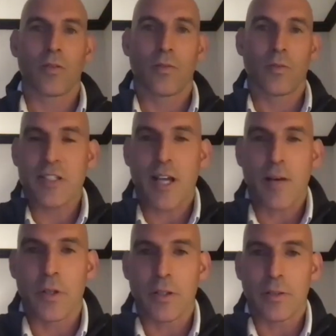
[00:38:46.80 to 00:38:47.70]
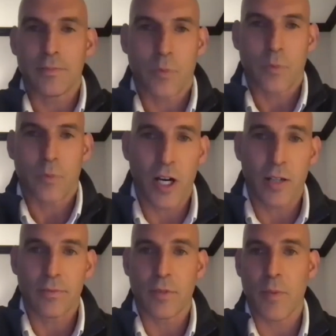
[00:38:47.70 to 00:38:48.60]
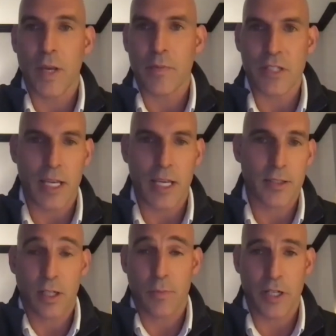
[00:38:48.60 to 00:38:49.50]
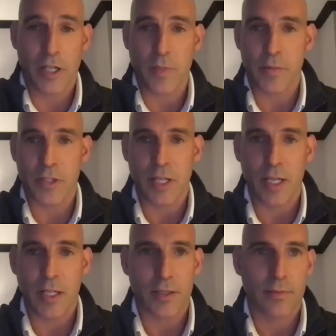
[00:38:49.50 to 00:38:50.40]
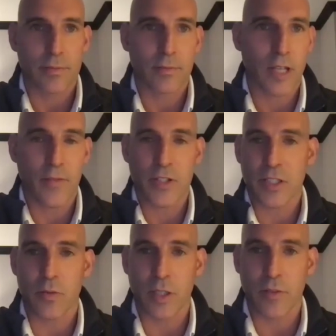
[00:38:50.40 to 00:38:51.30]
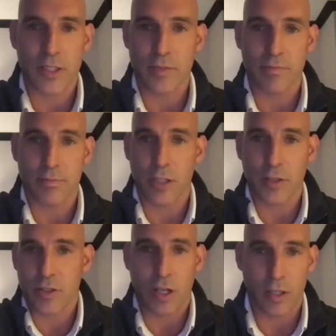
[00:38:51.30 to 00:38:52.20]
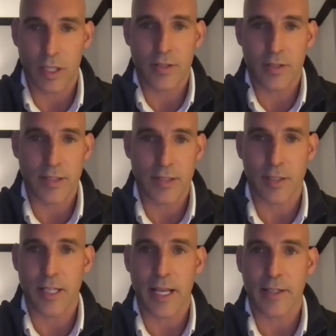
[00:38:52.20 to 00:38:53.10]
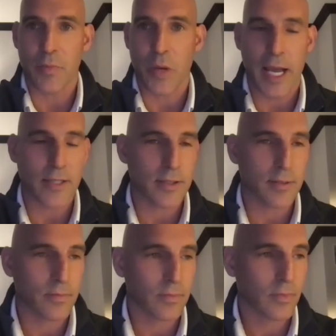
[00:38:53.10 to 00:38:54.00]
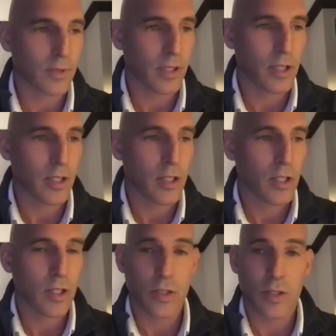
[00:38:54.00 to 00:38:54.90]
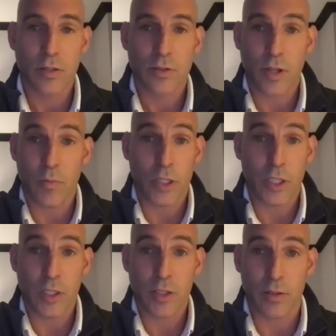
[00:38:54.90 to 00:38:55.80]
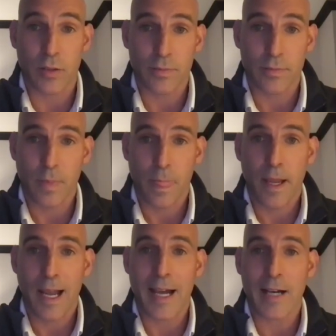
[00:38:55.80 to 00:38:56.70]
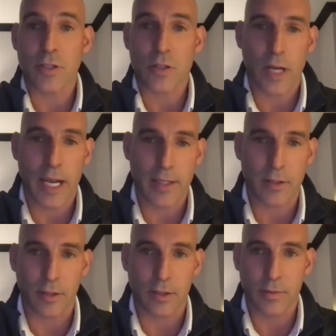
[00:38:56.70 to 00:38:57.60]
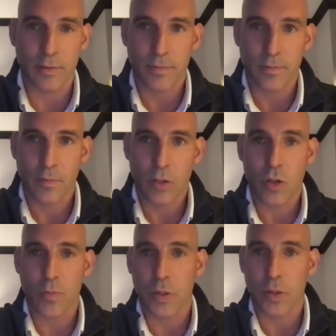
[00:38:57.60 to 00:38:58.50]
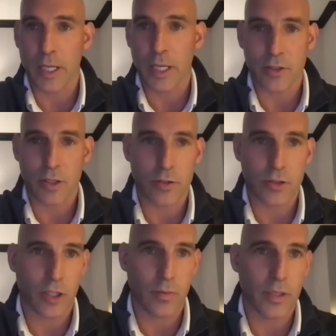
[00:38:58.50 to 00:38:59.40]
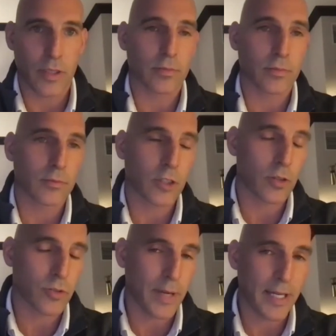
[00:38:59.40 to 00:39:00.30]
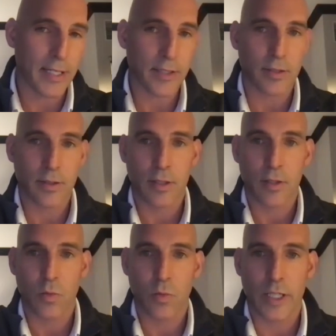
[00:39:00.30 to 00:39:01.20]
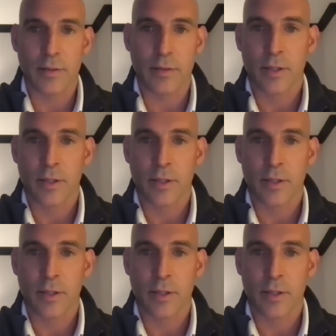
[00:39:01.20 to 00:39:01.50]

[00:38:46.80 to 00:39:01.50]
We stumble, we fall, we make mistakes. Our players make mistakes. Every single one of us on this call has done that in the past. So then what do? How do you handle your players, Coach Sherman, Coach Menase, when